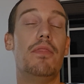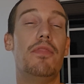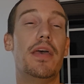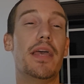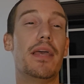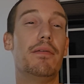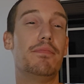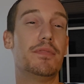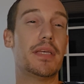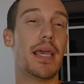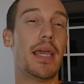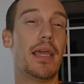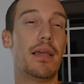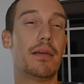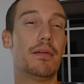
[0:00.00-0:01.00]
they
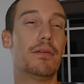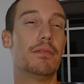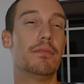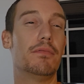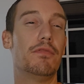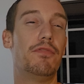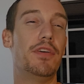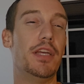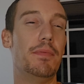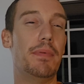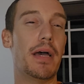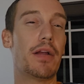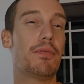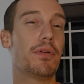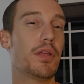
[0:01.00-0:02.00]
take
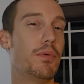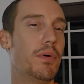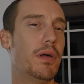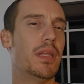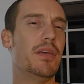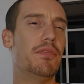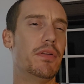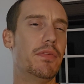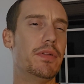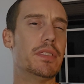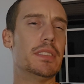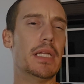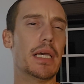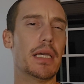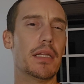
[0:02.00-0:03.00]
feedback really well, even if it's
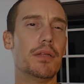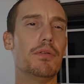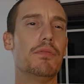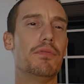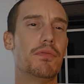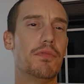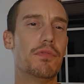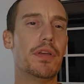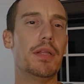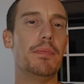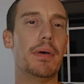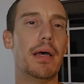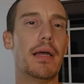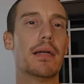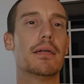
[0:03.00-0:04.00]
negative
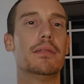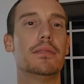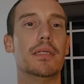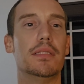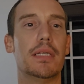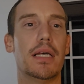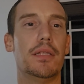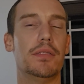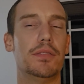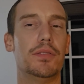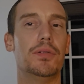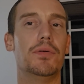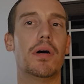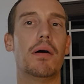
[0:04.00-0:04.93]
feedback. They tend to